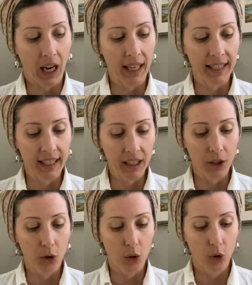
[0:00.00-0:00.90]
I
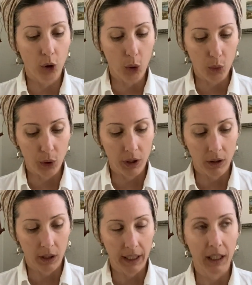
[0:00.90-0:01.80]
did note
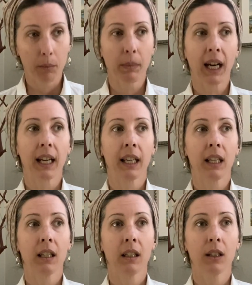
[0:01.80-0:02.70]
in
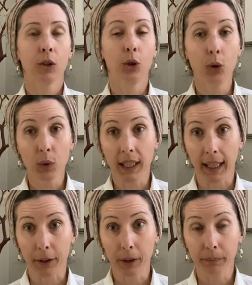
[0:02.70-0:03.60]
my
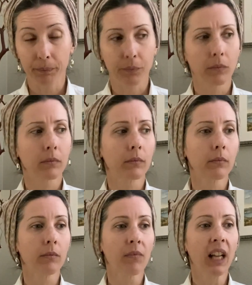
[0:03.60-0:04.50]
newsletter,
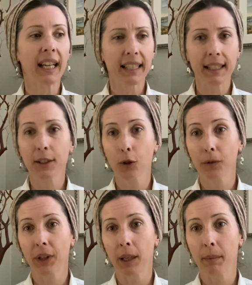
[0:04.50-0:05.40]
I did
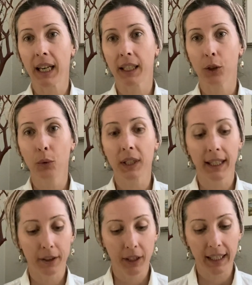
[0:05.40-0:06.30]
survey my
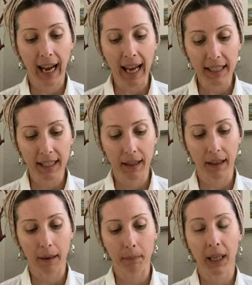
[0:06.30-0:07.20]
newsletter and ask
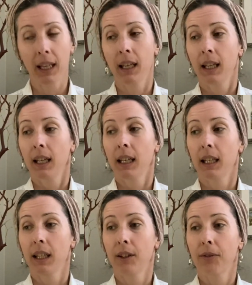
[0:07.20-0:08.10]
them
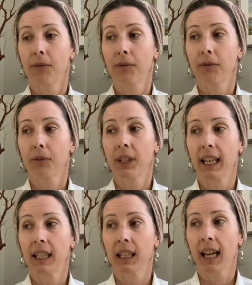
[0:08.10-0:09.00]
if
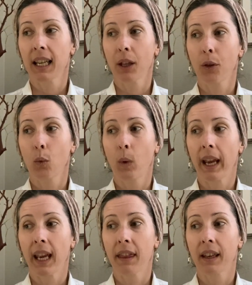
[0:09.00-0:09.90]
they like the
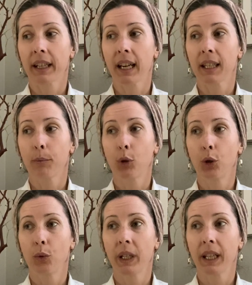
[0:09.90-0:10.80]
way that I am
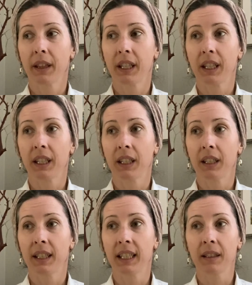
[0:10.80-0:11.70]
doing
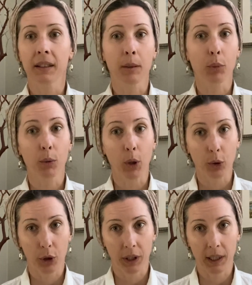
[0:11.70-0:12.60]
the deals and
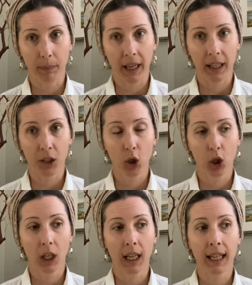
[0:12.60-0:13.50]
promotions
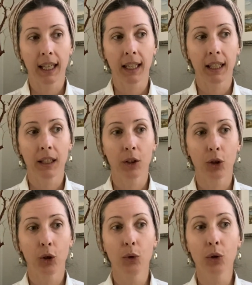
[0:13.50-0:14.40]
page. I
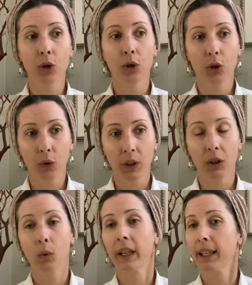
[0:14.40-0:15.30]
used to do
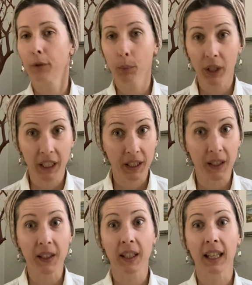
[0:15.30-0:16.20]
it the way everybody
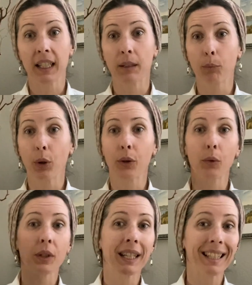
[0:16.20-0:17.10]
does it and put
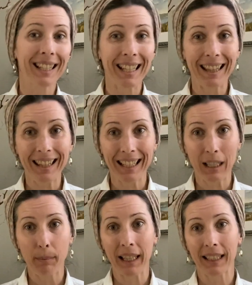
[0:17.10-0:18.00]
those things in the
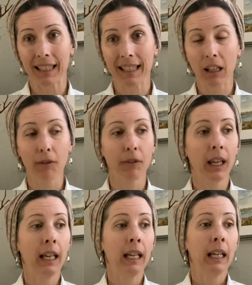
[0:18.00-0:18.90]
email itself.
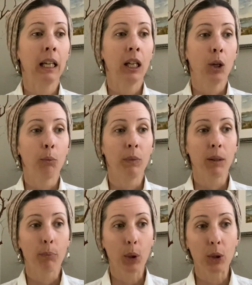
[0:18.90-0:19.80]

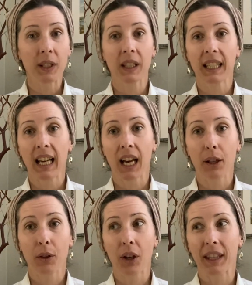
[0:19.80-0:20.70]
Me personally, I
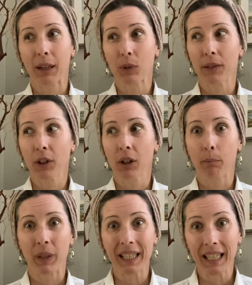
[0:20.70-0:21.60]
thought that was very
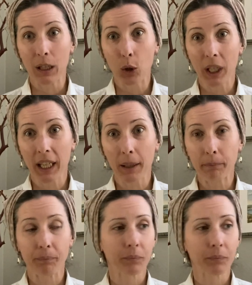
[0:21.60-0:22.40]
busy looking